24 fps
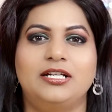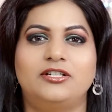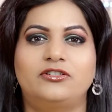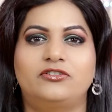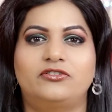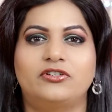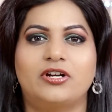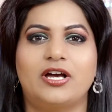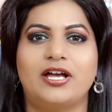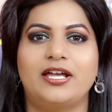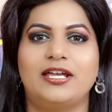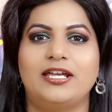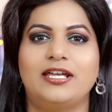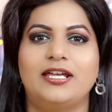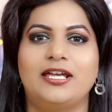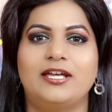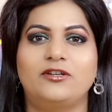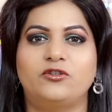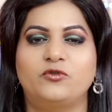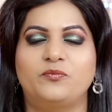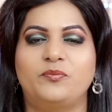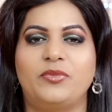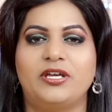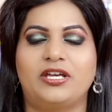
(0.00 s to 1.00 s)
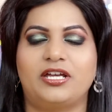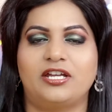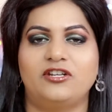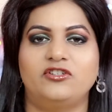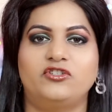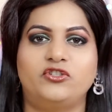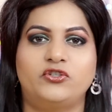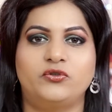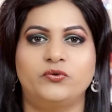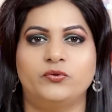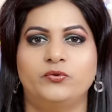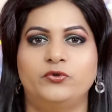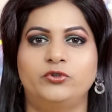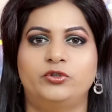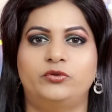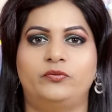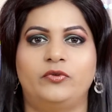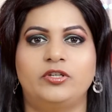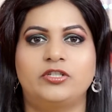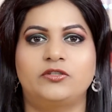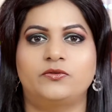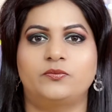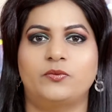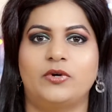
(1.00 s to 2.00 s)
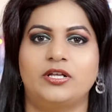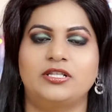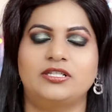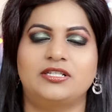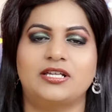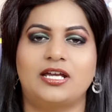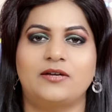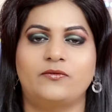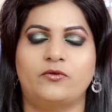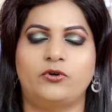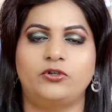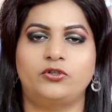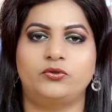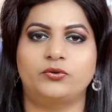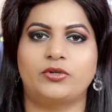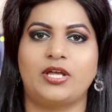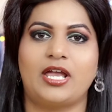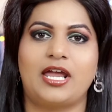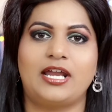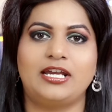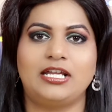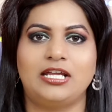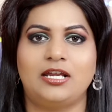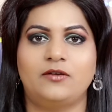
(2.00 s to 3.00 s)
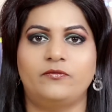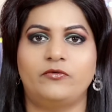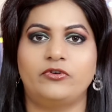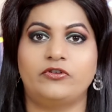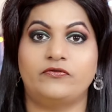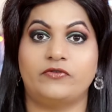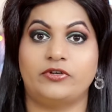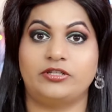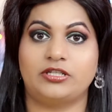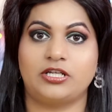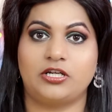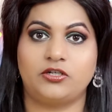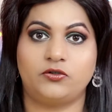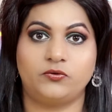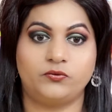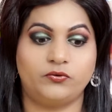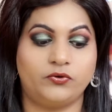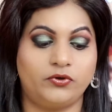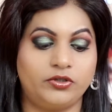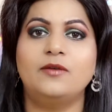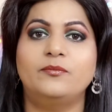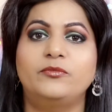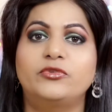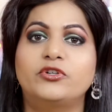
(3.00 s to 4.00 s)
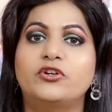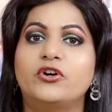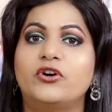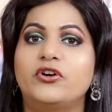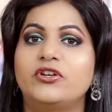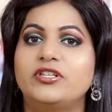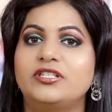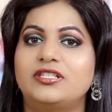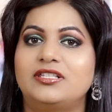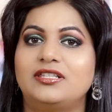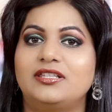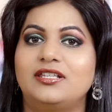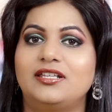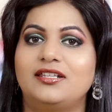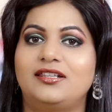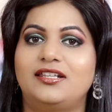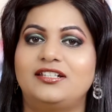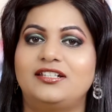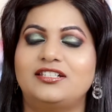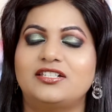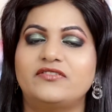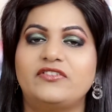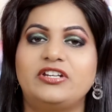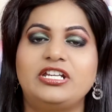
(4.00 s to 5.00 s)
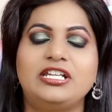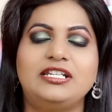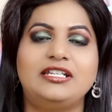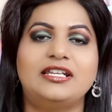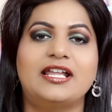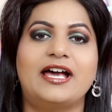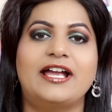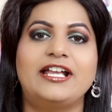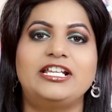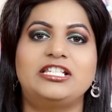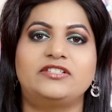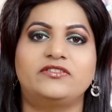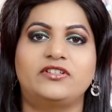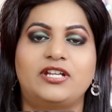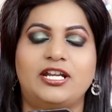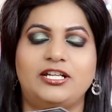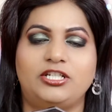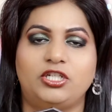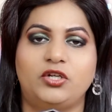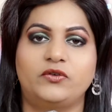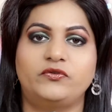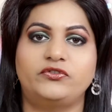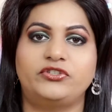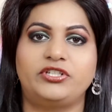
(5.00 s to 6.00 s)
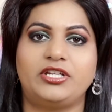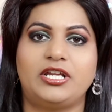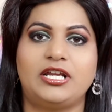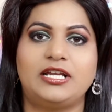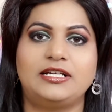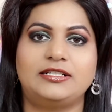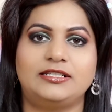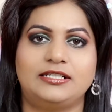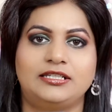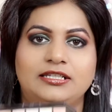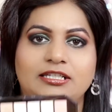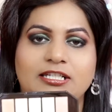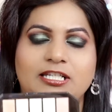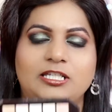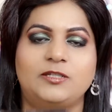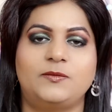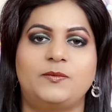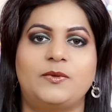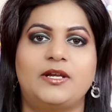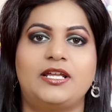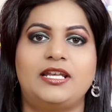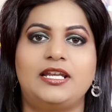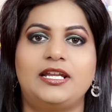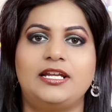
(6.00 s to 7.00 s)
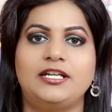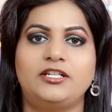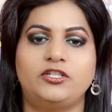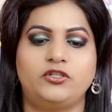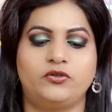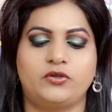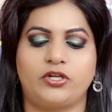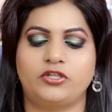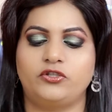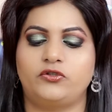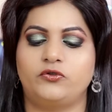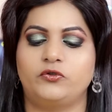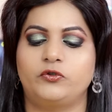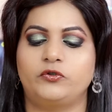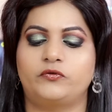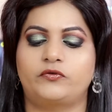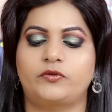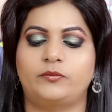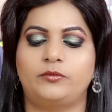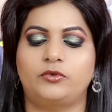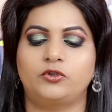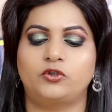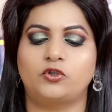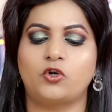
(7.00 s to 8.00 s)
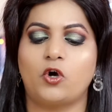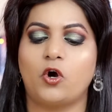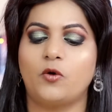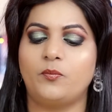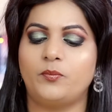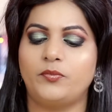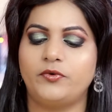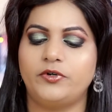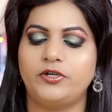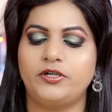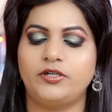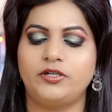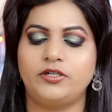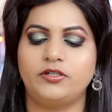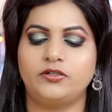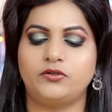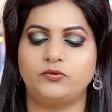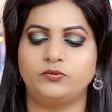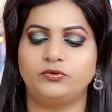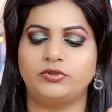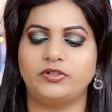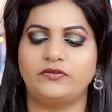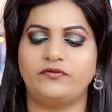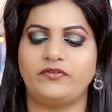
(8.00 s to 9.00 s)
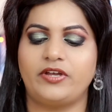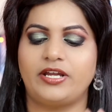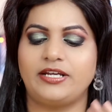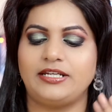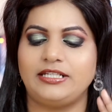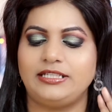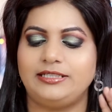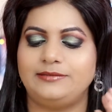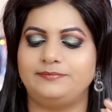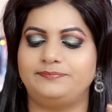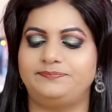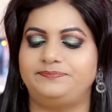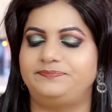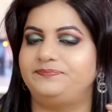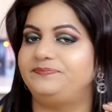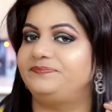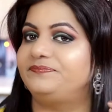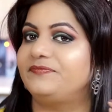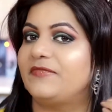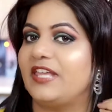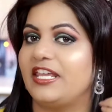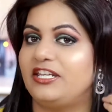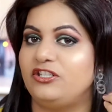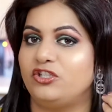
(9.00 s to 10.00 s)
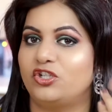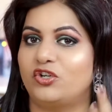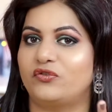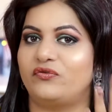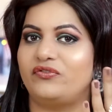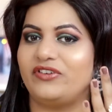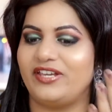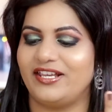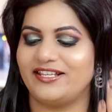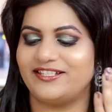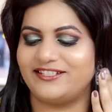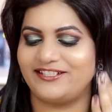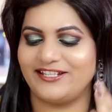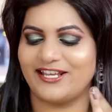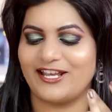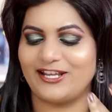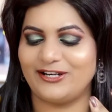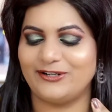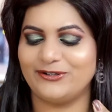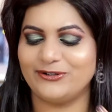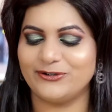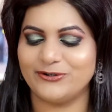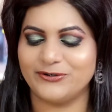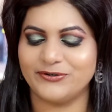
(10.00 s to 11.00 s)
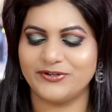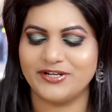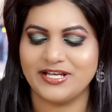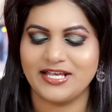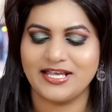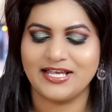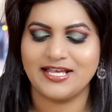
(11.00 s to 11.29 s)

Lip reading: try to pick and choose which ones I want to carry and which ones I don't, because there's a very nice variety of shades in this palette. You can choose from the copper to the very in your face yellow.